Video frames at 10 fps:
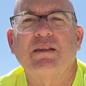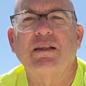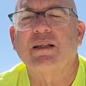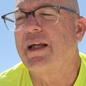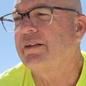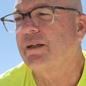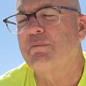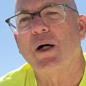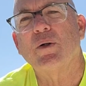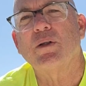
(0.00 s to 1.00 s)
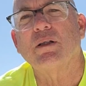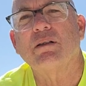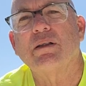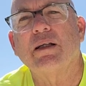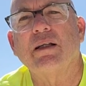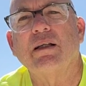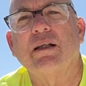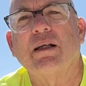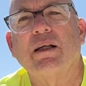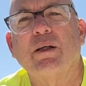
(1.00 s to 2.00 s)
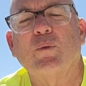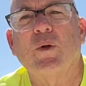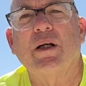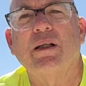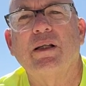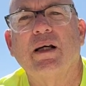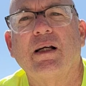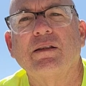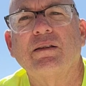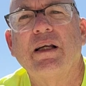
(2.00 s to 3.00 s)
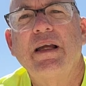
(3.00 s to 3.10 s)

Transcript: the electric motor and uh, and what it does.